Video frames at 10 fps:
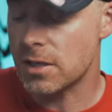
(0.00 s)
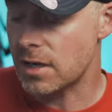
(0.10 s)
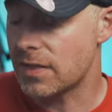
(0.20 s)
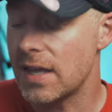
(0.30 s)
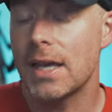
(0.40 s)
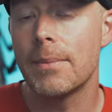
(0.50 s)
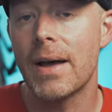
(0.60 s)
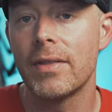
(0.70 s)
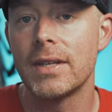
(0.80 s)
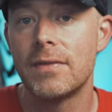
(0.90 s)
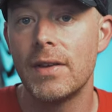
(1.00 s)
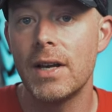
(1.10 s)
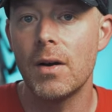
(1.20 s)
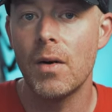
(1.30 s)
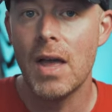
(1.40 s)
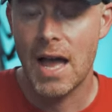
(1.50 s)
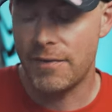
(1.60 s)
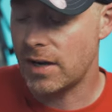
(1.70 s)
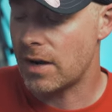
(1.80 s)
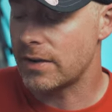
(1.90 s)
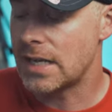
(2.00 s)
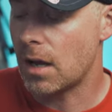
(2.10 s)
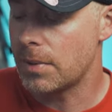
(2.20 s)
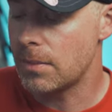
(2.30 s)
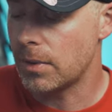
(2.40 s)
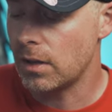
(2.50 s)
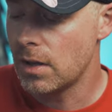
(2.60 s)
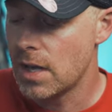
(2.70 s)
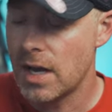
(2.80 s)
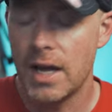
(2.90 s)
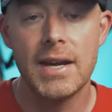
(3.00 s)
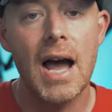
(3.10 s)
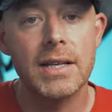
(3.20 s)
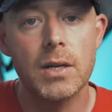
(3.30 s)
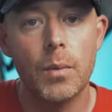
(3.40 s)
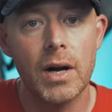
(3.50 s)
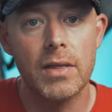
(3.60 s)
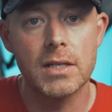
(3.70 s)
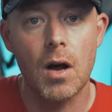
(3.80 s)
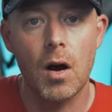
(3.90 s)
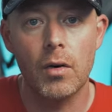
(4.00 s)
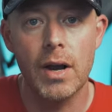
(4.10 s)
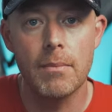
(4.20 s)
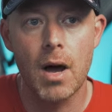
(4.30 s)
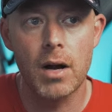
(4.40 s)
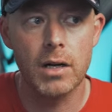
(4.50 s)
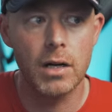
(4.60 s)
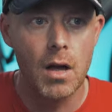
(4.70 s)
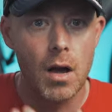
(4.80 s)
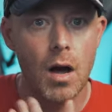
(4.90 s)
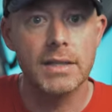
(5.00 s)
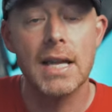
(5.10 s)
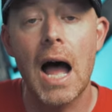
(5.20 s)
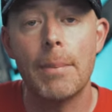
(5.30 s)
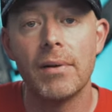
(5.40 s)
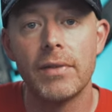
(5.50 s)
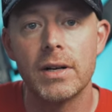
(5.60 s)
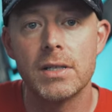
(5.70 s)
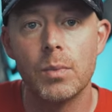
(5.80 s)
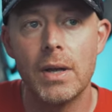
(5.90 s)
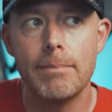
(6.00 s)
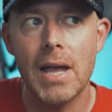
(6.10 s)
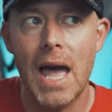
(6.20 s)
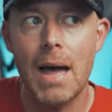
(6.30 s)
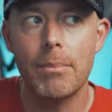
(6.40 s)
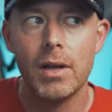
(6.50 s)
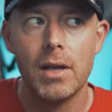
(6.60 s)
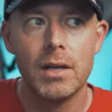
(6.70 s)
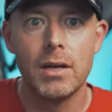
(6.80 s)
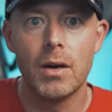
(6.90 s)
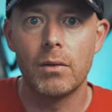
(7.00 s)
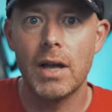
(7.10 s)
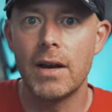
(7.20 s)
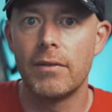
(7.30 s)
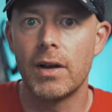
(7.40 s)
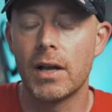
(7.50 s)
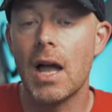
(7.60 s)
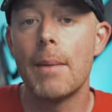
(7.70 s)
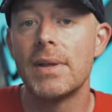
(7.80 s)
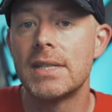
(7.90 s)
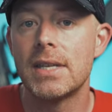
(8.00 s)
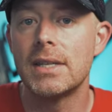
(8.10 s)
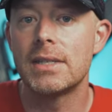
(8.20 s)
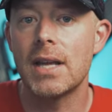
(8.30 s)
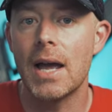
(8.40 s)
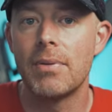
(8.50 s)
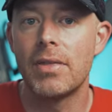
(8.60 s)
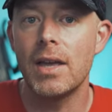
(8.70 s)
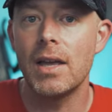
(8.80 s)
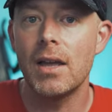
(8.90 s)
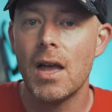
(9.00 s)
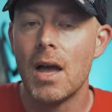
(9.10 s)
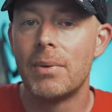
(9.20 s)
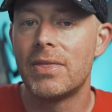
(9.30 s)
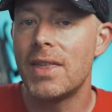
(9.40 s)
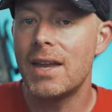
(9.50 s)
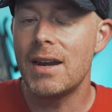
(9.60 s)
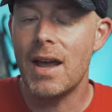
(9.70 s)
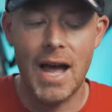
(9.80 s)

started thinking about this video, I figured I would tell people not to wear this heart rate monitor on top of their swim cap, you know, kind of a common sense type thing. But then